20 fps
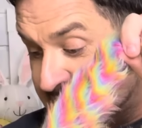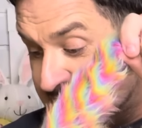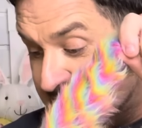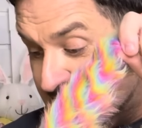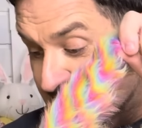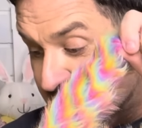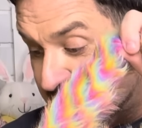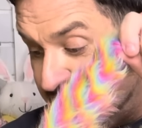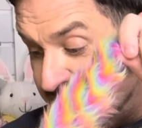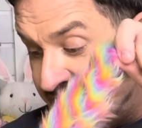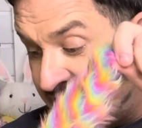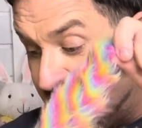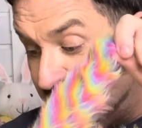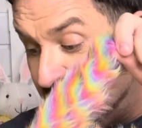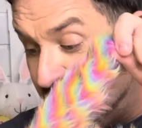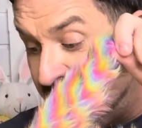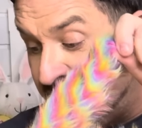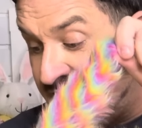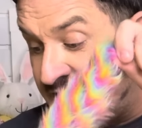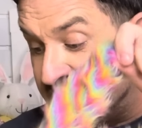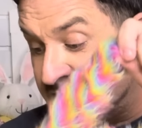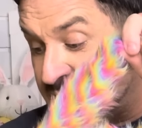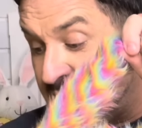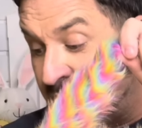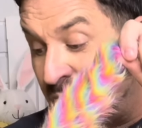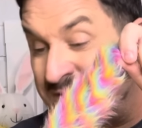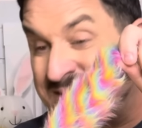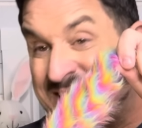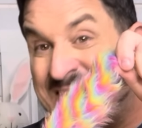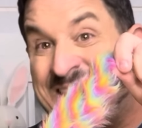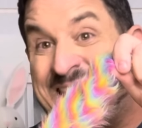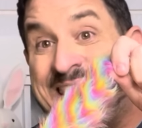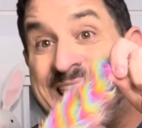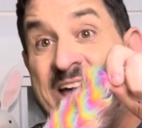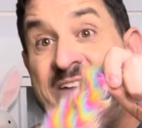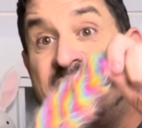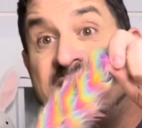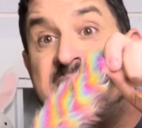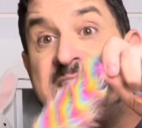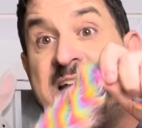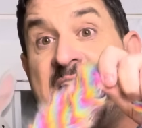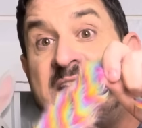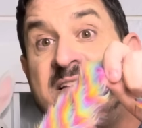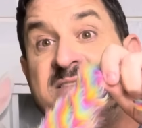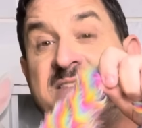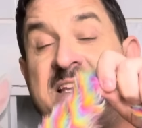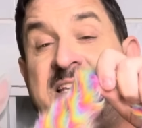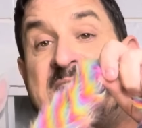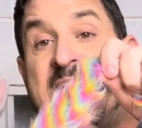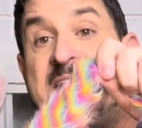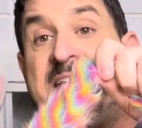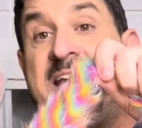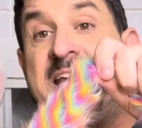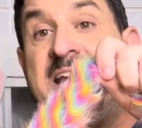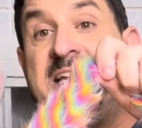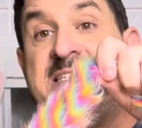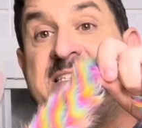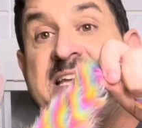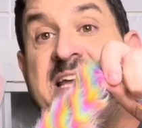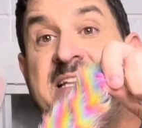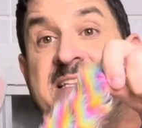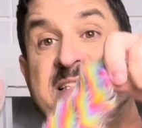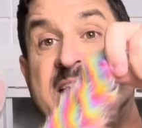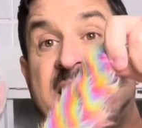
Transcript: that I can find on this one was $11.98.